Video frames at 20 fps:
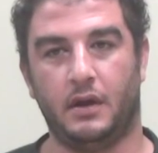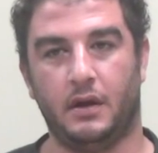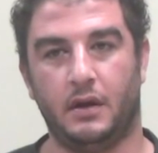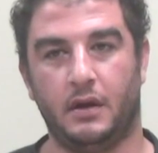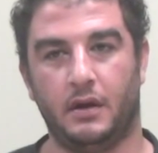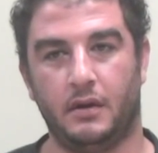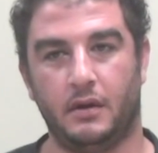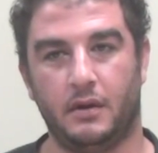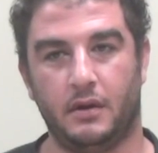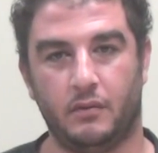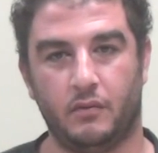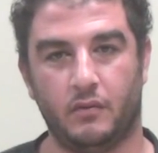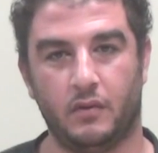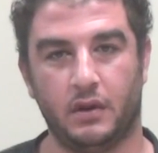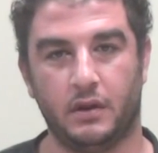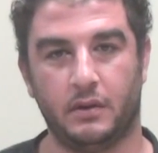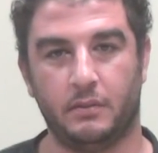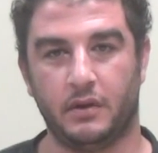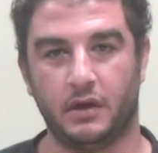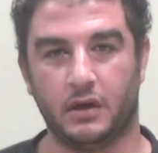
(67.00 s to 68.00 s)
they
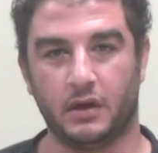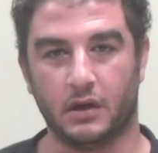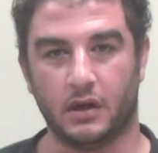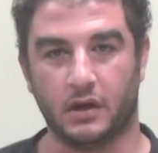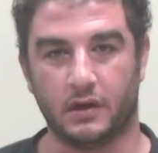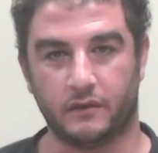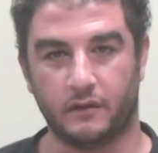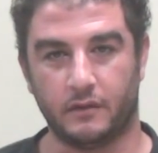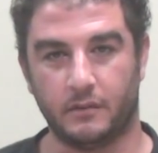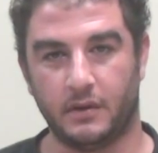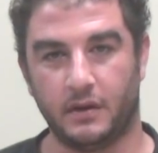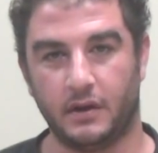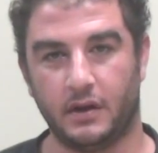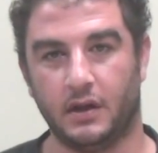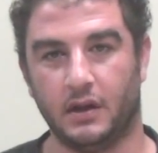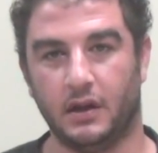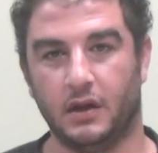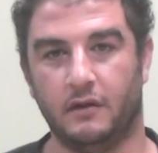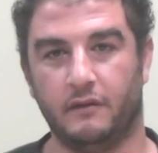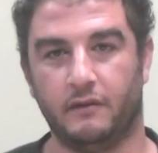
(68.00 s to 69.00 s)
really mean a lot to me. I
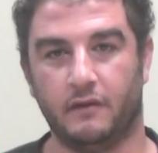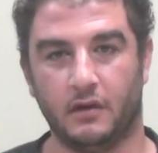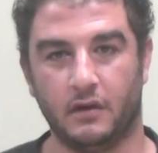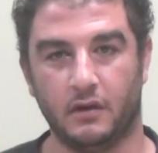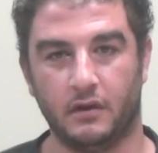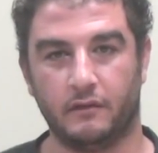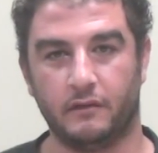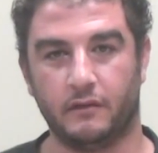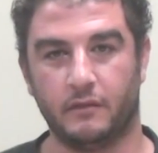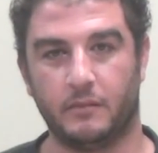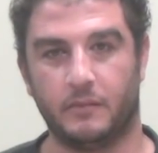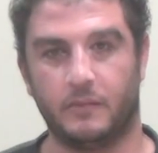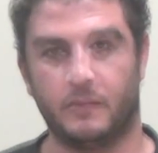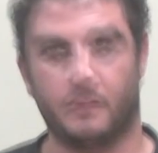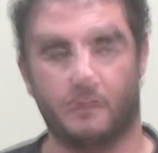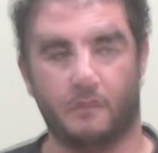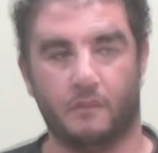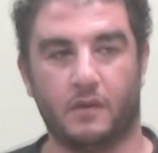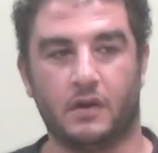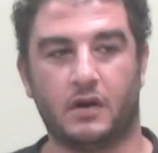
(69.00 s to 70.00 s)
love all of them.
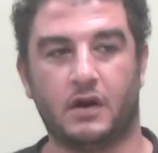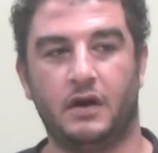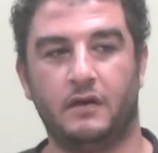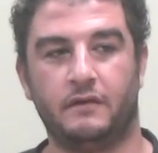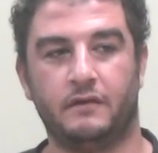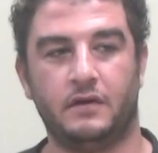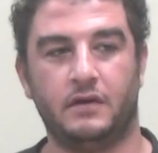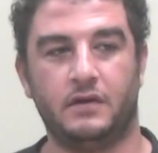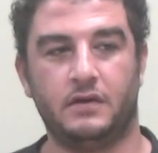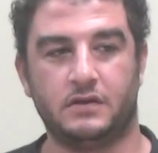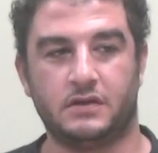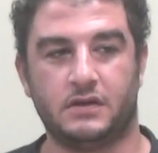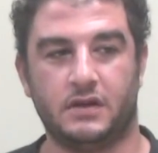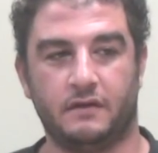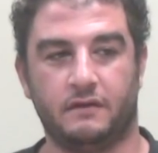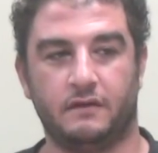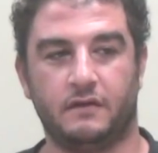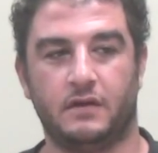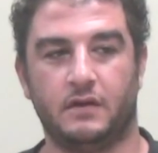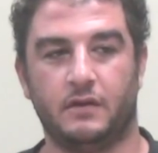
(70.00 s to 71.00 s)
Recovery is
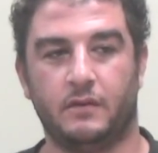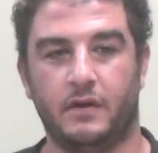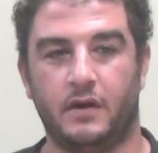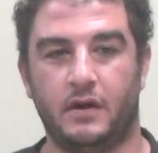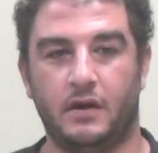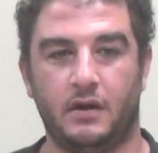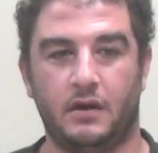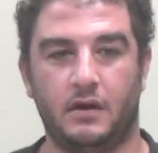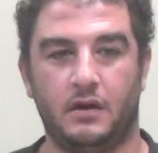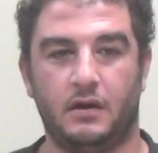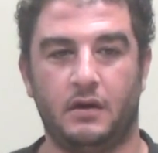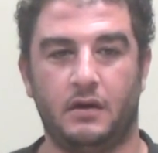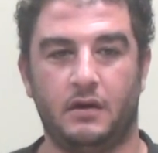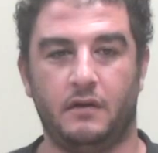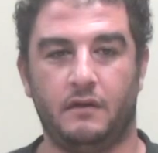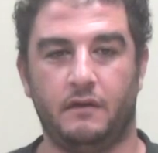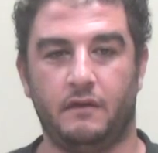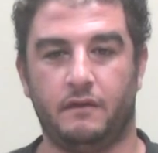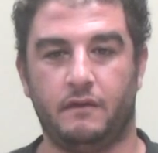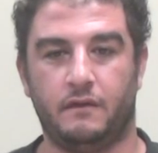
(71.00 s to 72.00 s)
definitely the way
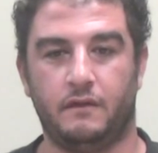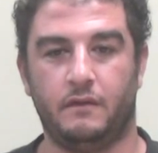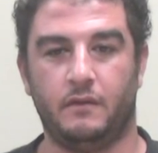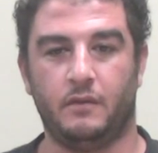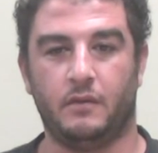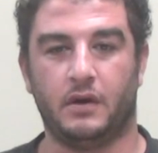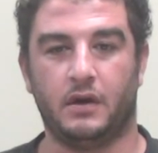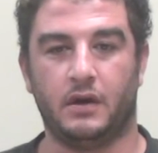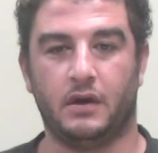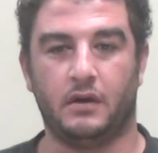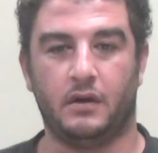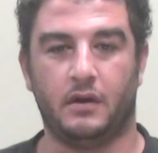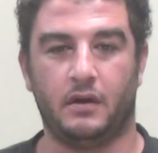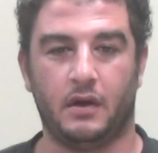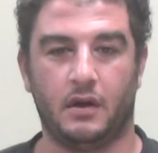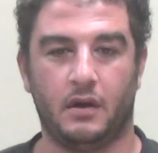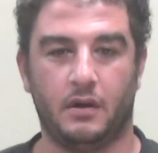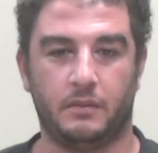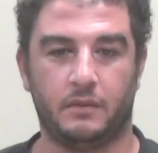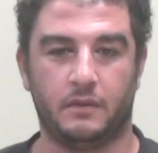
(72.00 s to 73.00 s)
if you want to
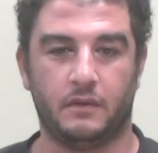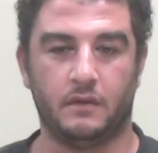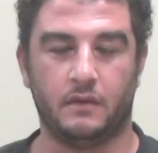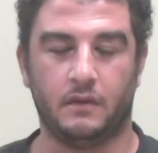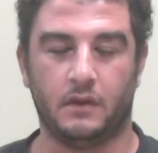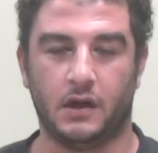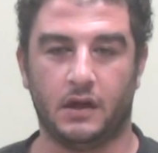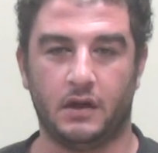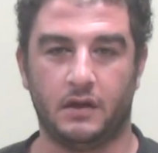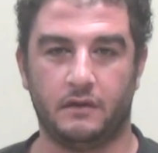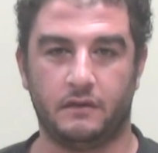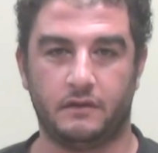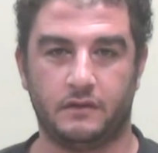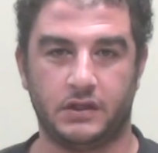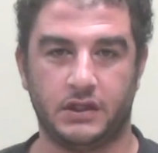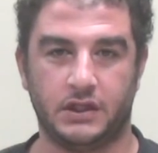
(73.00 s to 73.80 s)
help your life